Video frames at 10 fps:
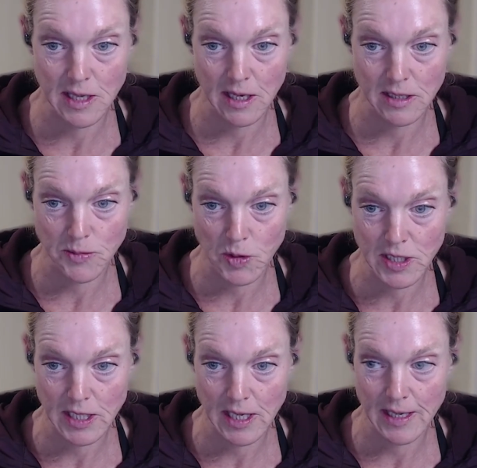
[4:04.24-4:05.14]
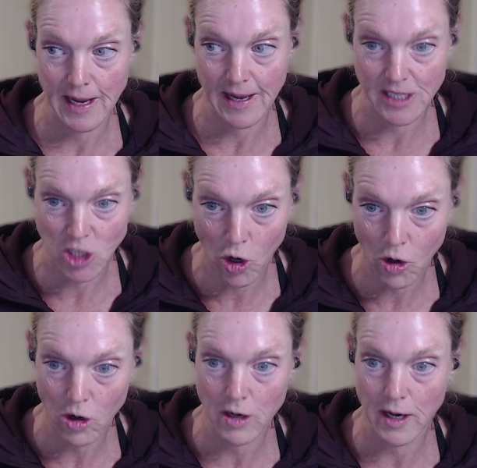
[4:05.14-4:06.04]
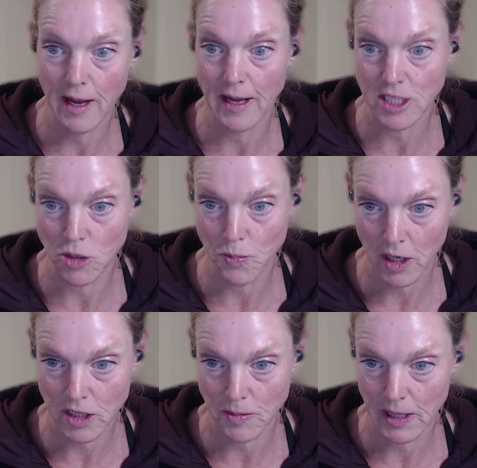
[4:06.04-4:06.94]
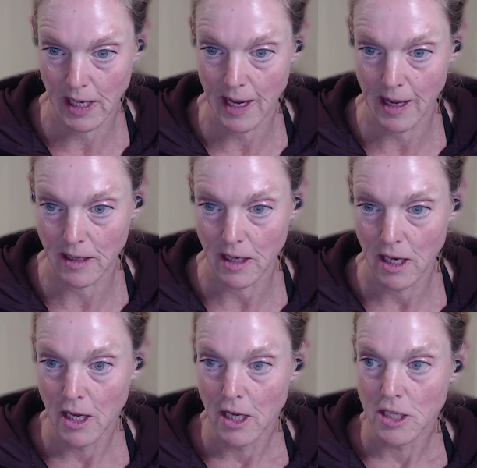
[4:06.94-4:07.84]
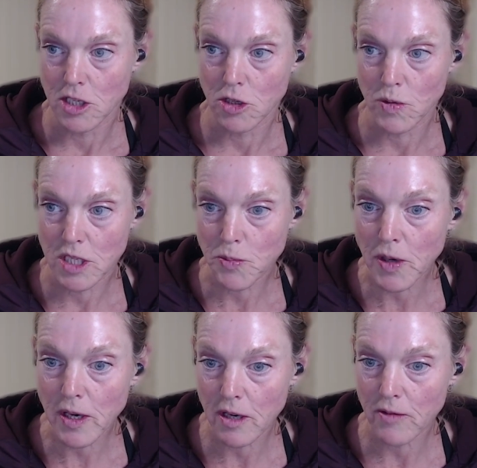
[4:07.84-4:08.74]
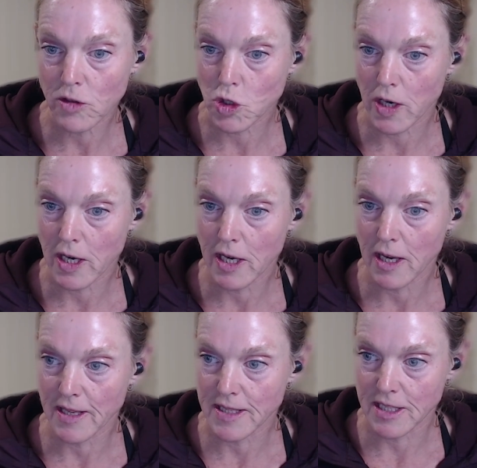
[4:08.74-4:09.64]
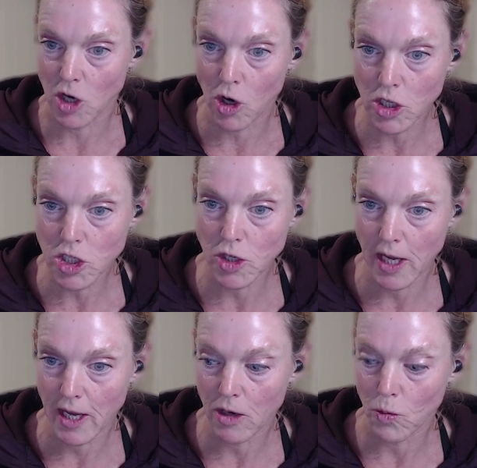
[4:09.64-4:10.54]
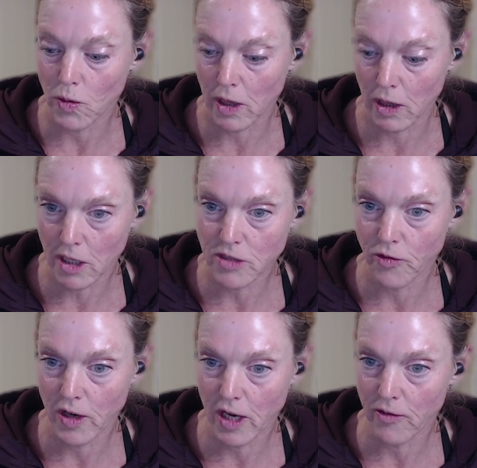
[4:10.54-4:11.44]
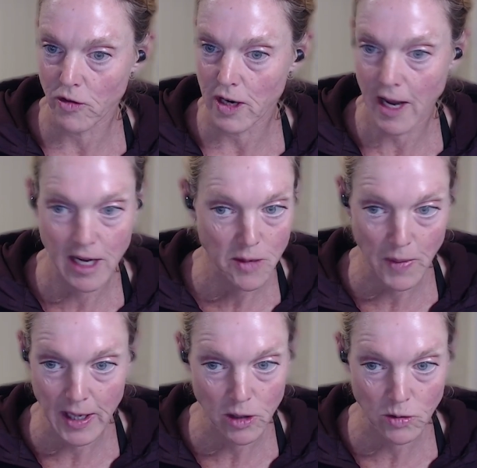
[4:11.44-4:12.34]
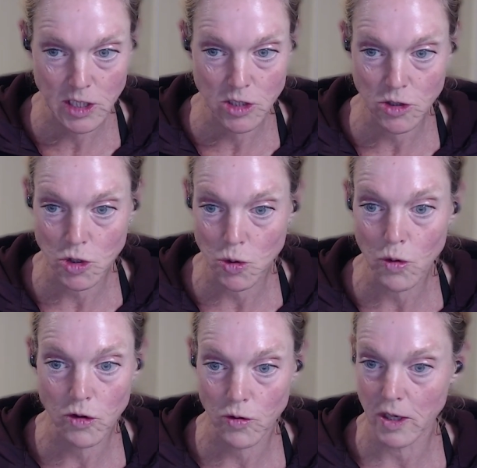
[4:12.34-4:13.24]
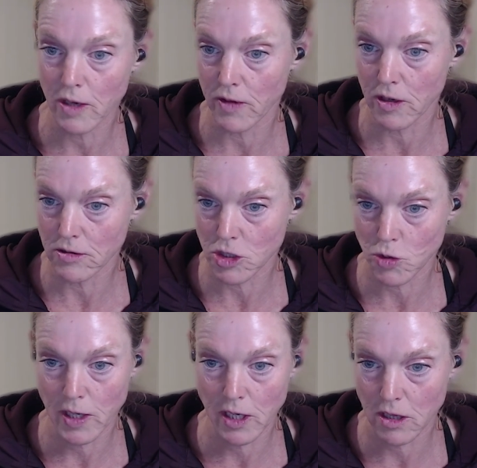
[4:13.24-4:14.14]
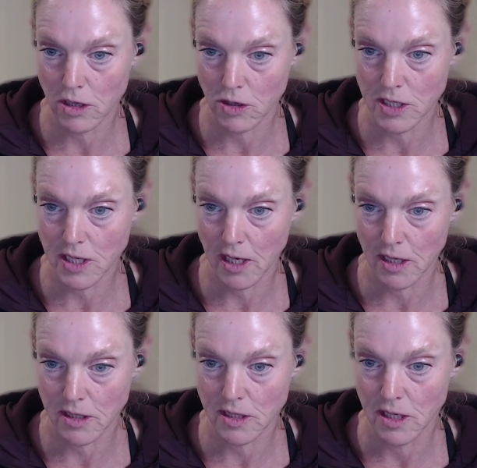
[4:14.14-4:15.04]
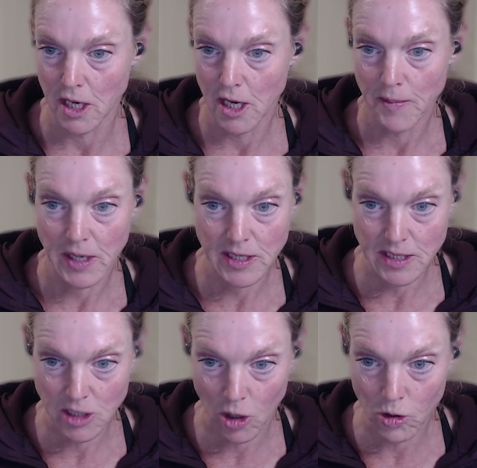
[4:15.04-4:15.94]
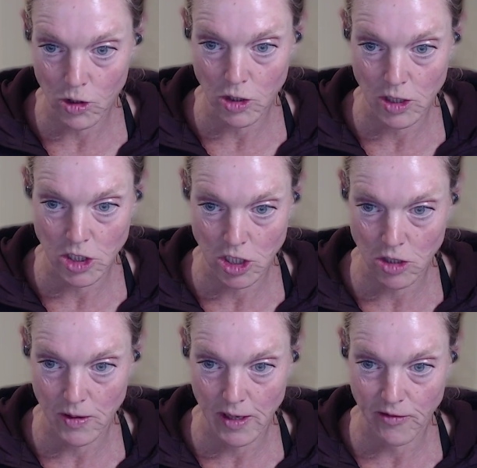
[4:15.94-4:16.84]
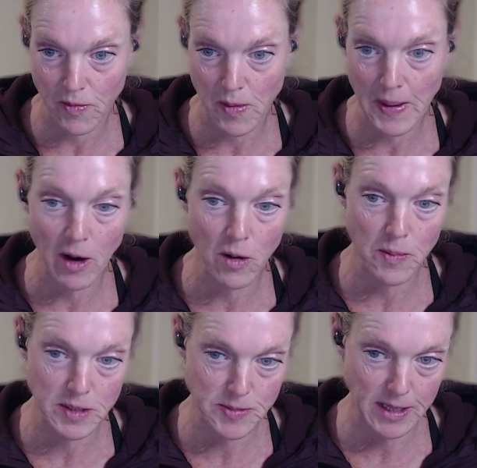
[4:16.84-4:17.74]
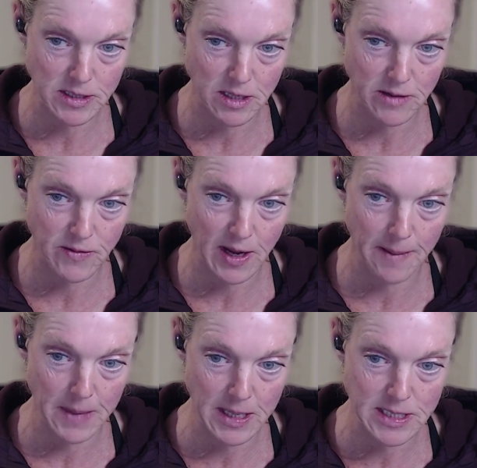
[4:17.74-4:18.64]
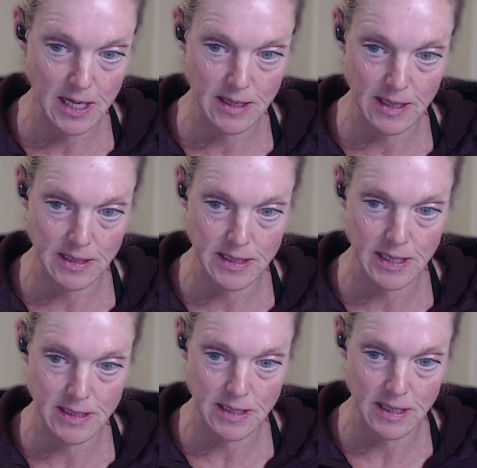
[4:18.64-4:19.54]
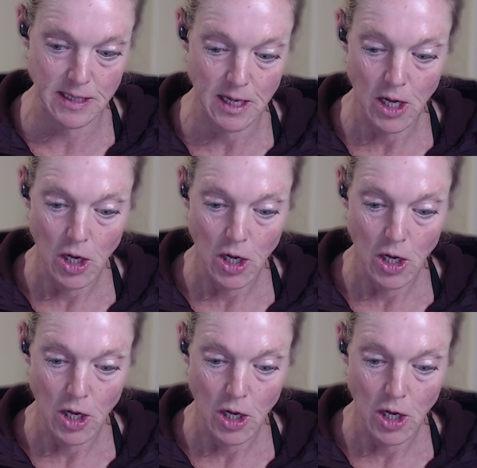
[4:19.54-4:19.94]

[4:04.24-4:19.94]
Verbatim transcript: that sprint again as hard as you possibly can. So with sprint interval training, it's as hard as you can with lots of recovery. And you might only do two or three of those 20 to 30 seconds because that's all you can generate from a power perspective and maintain that intensity.